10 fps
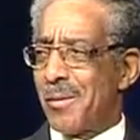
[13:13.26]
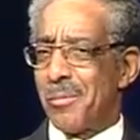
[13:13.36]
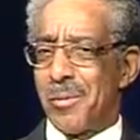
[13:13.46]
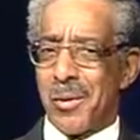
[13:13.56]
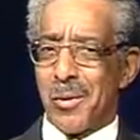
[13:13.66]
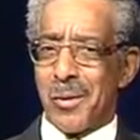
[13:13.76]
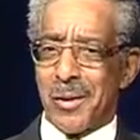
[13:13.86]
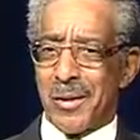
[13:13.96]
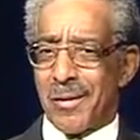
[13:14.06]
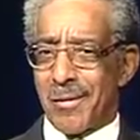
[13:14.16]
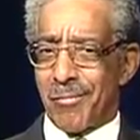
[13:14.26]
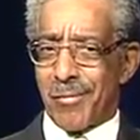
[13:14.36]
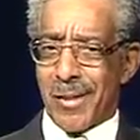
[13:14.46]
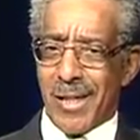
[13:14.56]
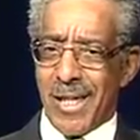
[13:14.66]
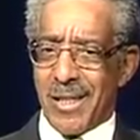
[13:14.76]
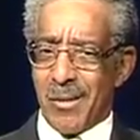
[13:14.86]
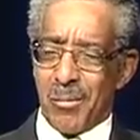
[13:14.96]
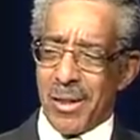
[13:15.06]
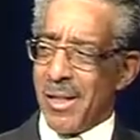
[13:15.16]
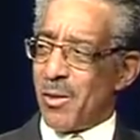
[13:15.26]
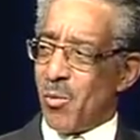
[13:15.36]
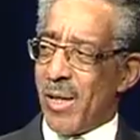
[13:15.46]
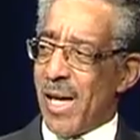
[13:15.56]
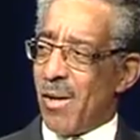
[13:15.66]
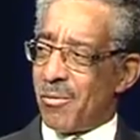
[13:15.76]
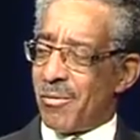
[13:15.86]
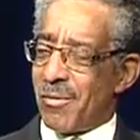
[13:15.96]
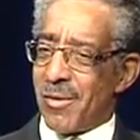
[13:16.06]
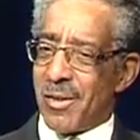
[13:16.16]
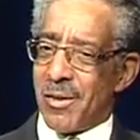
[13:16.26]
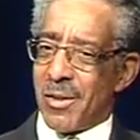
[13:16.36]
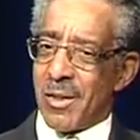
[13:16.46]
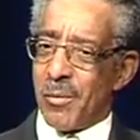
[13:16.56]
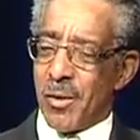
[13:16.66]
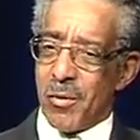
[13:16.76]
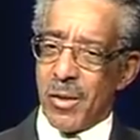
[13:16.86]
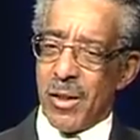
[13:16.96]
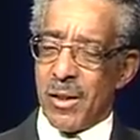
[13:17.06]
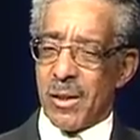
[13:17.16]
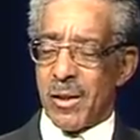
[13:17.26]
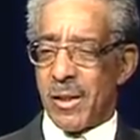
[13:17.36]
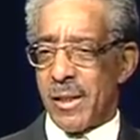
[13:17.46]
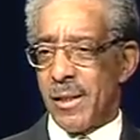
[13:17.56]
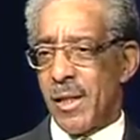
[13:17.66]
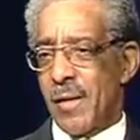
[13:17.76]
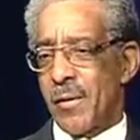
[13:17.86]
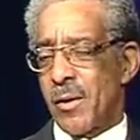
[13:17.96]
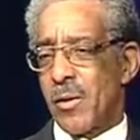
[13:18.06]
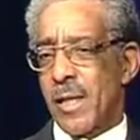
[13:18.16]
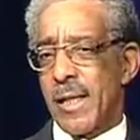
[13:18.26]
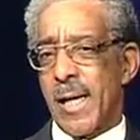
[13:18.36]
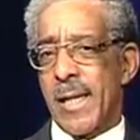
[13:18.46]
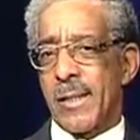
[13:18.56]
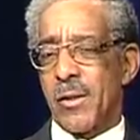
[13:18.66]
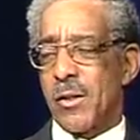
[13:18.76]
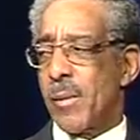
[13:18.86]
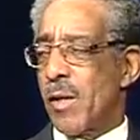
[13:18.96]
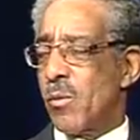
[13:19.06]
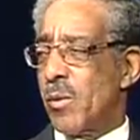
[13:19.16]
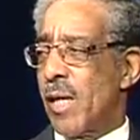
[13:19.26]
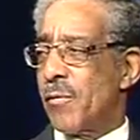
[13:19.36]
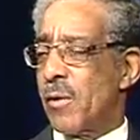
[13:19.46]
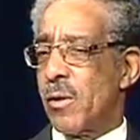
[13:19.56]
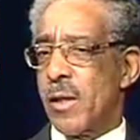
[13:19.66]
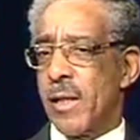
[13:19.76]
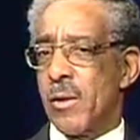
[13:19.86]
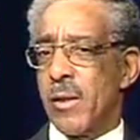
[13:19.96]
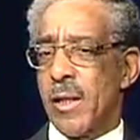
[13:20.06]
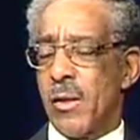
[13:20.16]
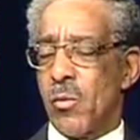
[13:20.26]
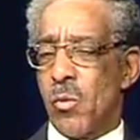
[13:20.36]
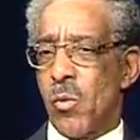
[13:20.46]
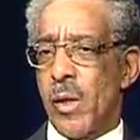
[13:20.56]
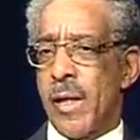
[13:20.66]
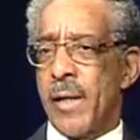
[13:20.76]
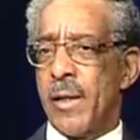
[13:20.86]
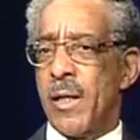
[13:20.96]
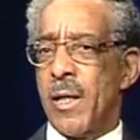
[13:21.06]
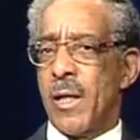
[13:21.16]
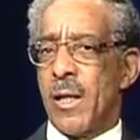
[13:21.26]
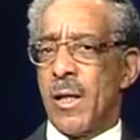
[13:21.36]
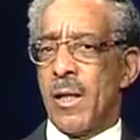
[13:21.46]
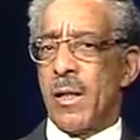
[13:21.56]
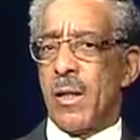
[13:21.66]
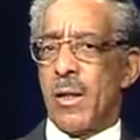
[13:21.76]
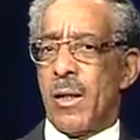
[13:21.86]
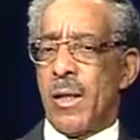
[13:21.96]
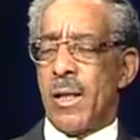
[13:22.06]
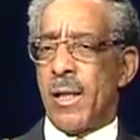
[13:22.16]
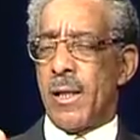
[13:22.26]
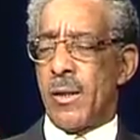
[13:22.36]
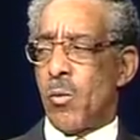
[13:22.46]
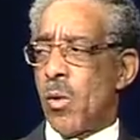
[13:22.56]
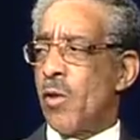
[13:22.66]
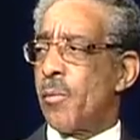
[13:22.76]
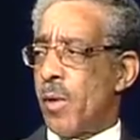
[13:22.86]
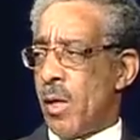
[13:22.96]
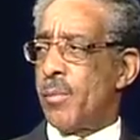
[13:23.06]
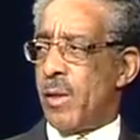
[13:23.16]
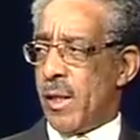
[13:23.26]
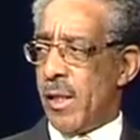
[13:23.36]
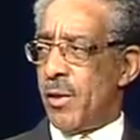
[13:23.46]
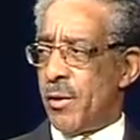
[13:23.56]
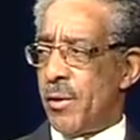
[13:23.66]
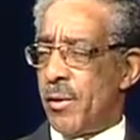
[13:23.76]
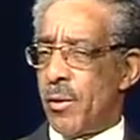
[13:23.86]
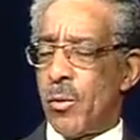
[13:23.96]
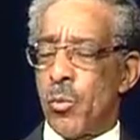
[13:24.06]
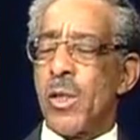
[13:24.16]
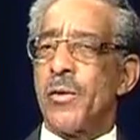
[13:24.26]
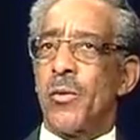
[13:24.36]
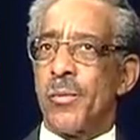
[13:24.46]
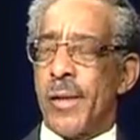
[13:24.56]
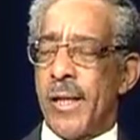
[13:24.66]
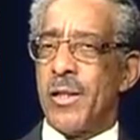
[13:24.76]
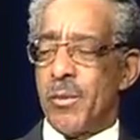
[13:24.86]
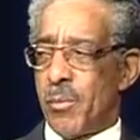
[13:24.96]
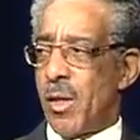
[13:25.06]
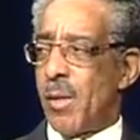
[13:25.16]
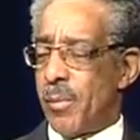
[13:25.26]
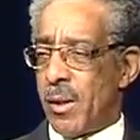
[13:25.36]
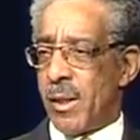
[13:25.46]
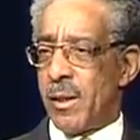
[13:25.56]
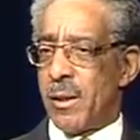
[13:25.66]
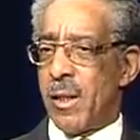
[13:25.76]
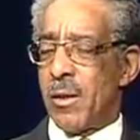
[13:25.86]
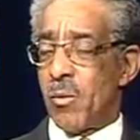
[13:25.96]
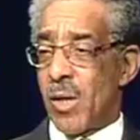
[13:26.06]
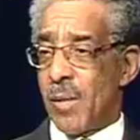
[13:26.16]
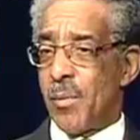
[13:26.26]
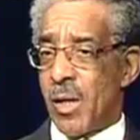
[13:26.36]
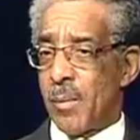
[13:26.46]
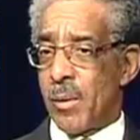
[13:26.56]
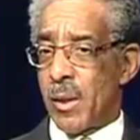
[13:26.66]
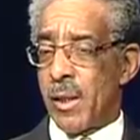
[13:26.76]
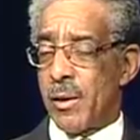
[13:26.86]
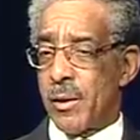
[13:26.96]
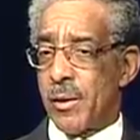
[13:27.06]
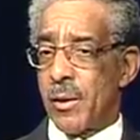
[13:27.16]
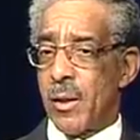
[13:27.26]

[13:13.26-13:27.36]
because that kind of play its way out to some degree. So then you have to look, I suspect we would have to look at, okay, where in the wealth population, or where in the Asian population and the white population,